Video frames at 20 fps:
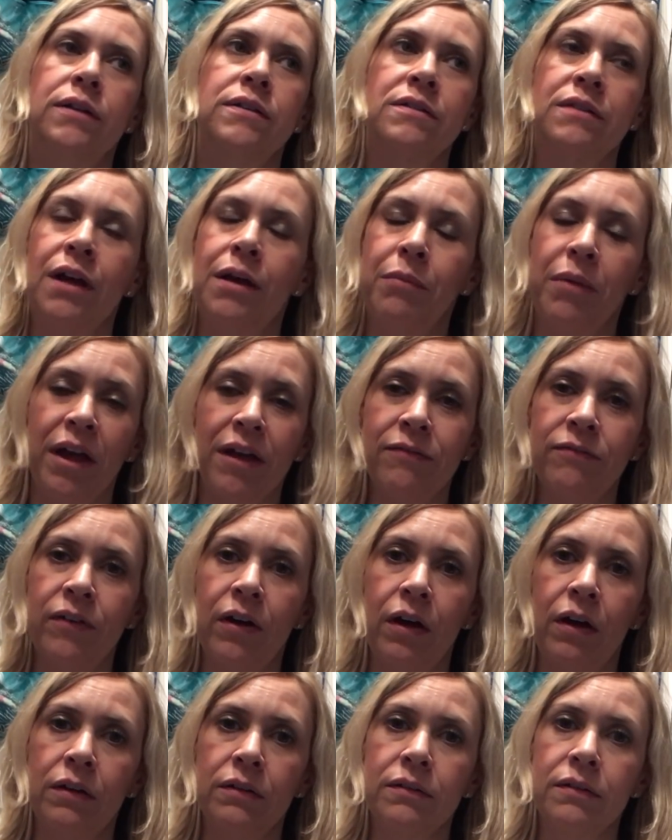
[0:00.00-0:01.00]
It's not my
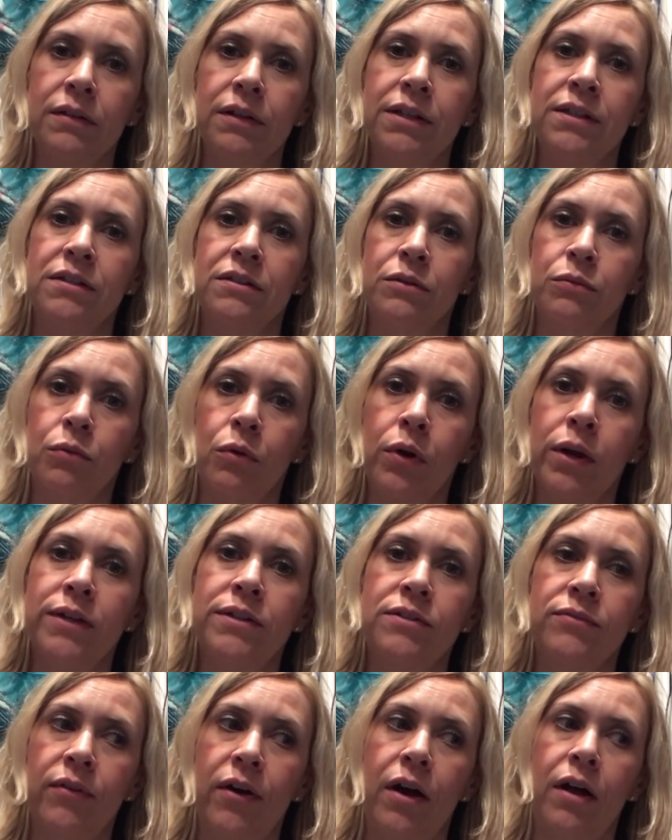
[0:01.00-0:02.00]
fault. It's the
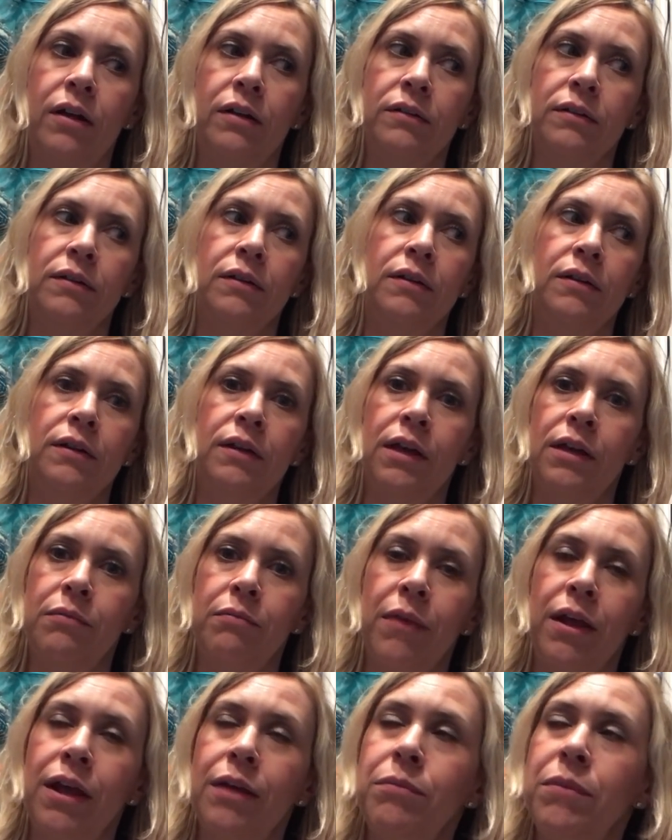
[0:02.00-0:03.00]
roid's fault.
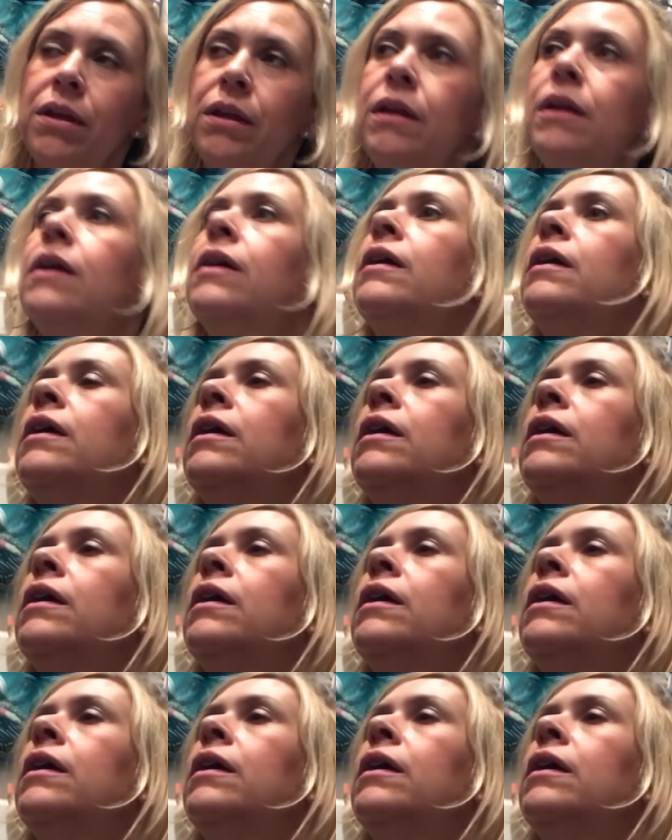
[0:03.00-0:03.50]
It made me...